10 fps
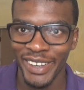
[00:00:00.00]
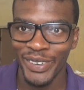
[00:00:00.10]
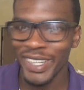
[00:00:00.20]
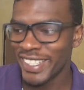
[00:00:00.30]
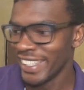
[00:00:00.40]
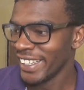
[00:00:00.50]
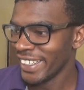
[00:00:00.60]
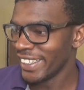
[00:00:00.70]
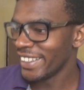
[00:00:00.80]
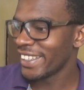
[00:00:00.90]
what?
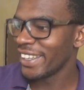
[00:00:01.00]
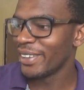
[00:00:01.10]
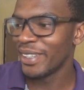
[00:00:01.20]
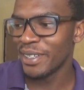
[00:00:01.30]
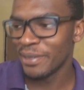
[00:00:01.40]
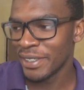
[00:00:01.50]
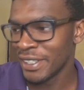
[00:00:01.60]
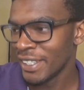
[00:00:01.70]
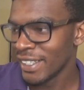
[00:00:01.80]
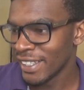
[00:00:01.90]
Okay, whatever.
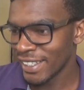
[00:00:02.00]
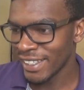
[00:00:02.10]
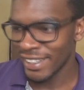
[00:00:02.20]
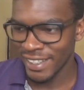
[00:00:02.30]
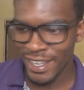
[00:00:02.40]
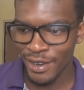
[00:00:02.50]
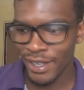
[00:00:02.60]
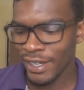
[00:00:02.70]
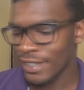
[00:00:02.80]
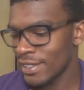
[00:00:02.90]
Now
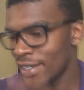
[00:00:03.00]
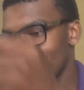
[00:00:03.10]
it is